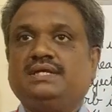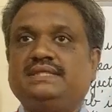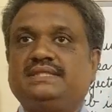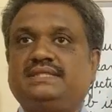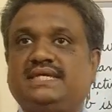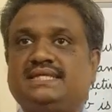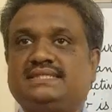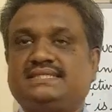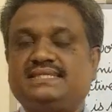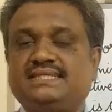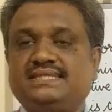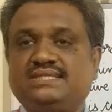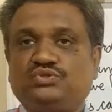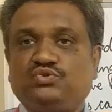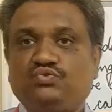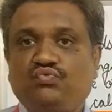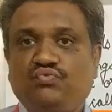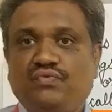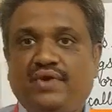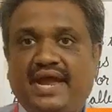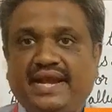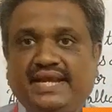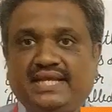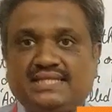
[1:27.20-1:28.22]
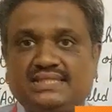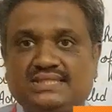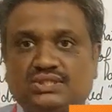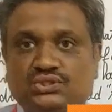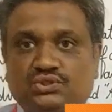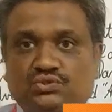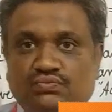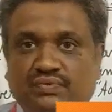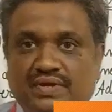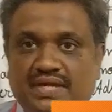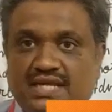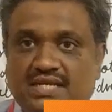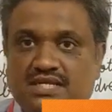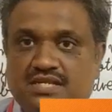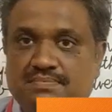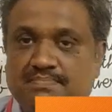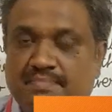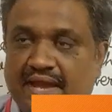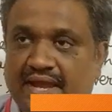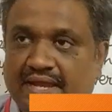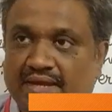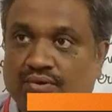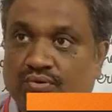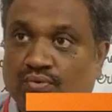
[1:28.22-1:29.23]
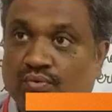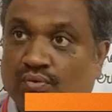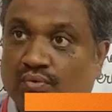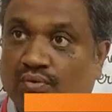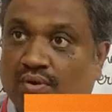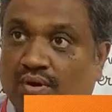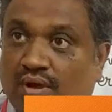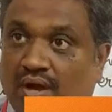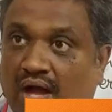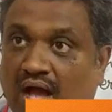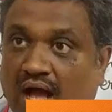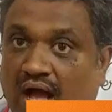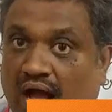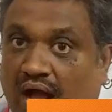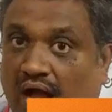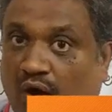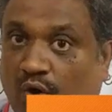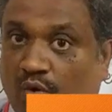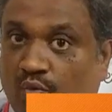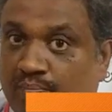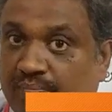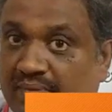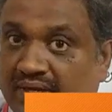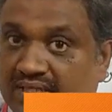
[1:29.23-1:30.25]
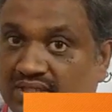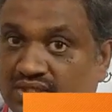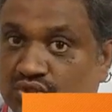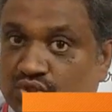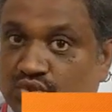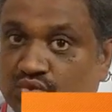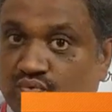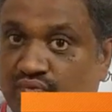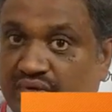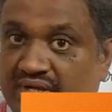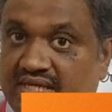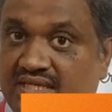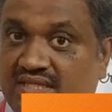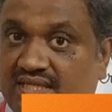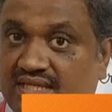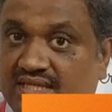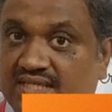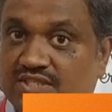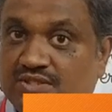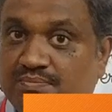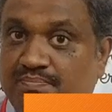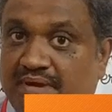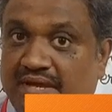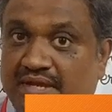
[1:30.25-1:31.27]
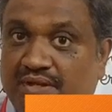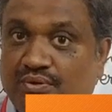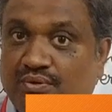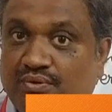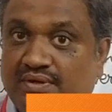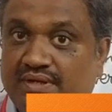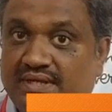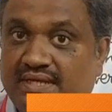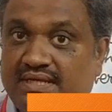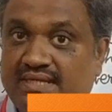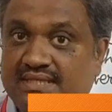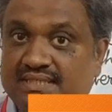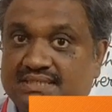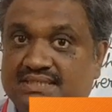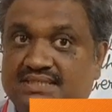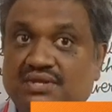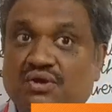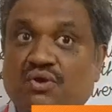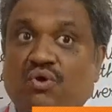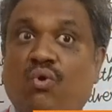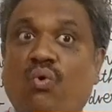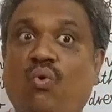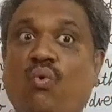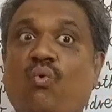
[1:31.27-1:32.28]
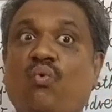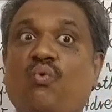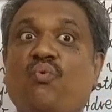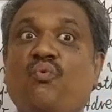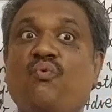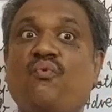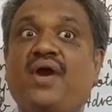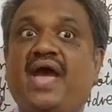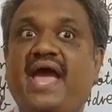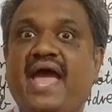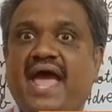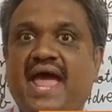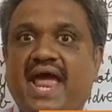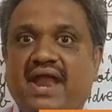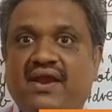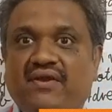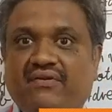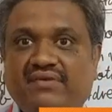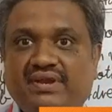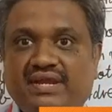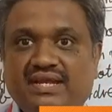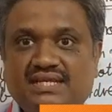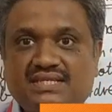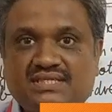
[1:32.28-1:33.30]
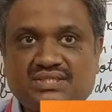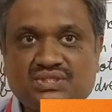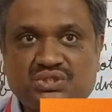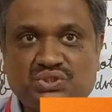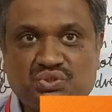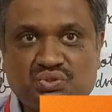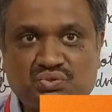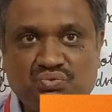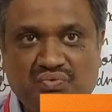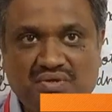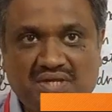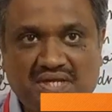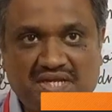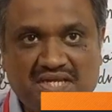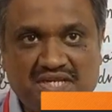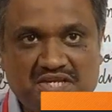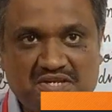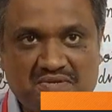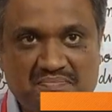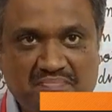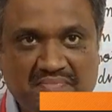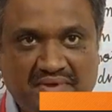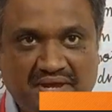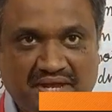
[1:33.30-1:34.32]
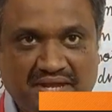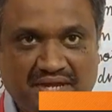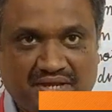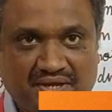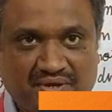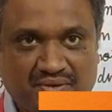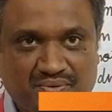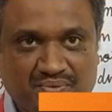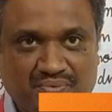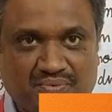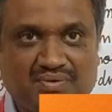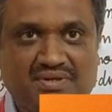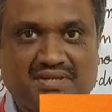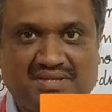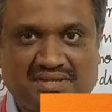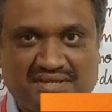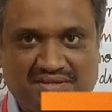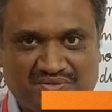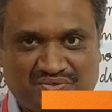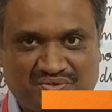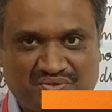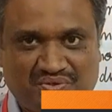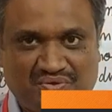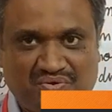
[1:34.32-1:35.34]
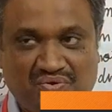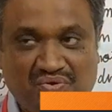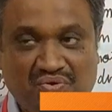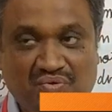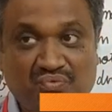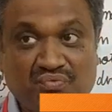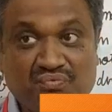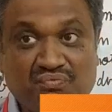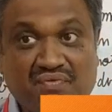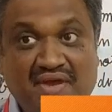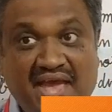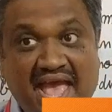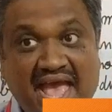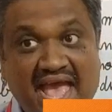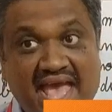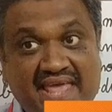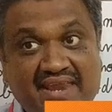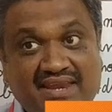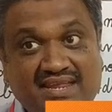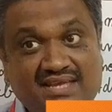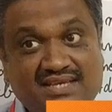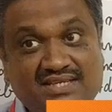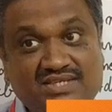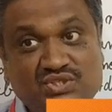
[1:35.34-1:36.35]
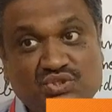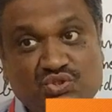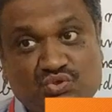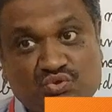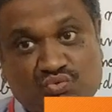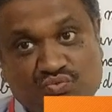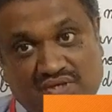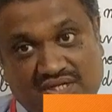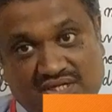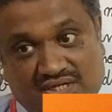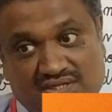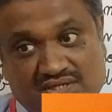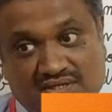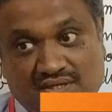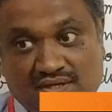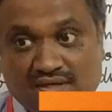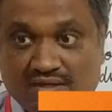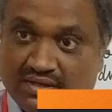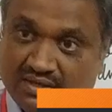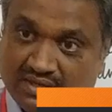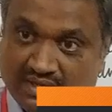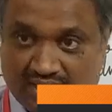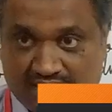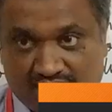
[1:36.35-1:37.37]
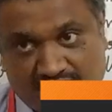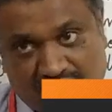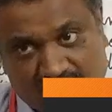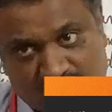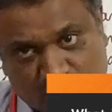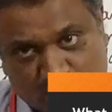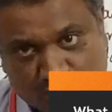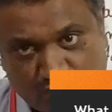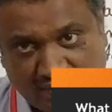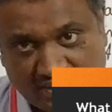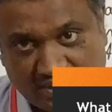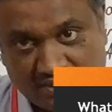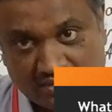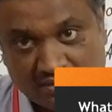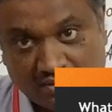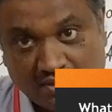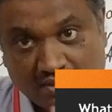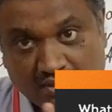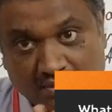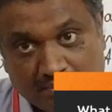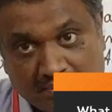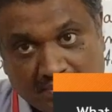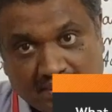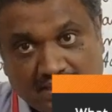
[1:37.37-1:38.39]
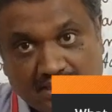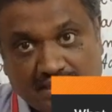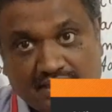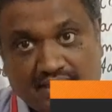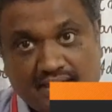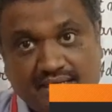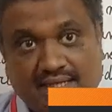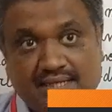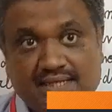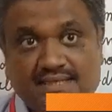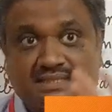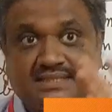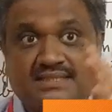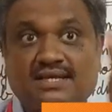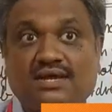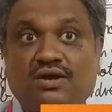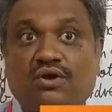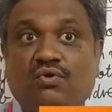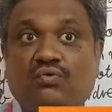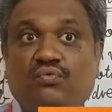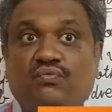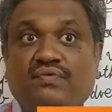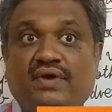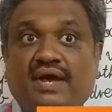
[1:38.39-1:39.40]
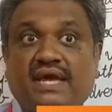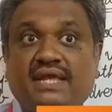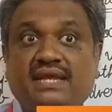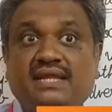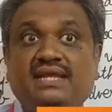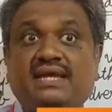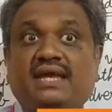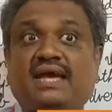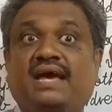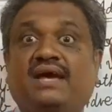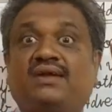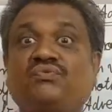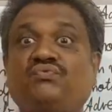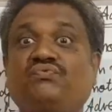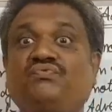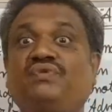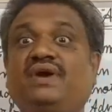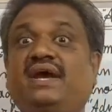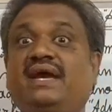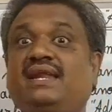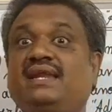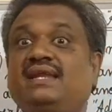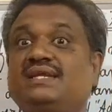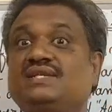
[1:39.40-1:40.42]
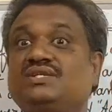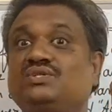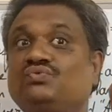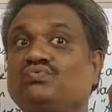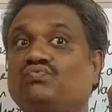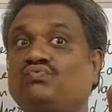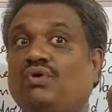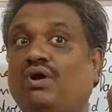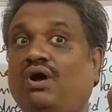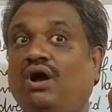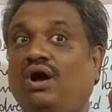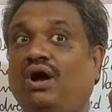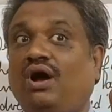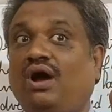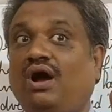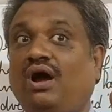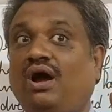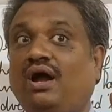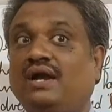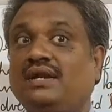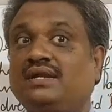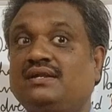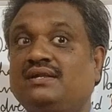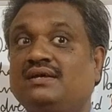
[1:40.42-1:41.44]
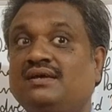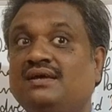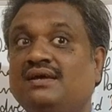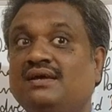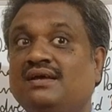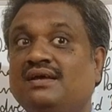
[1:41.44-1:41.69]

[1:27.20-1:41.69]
this is very sweet mango. How much sweet this mango is? Very sweet mango. Yes or no? Very sweet. It is sweet, but it is very. And very is what?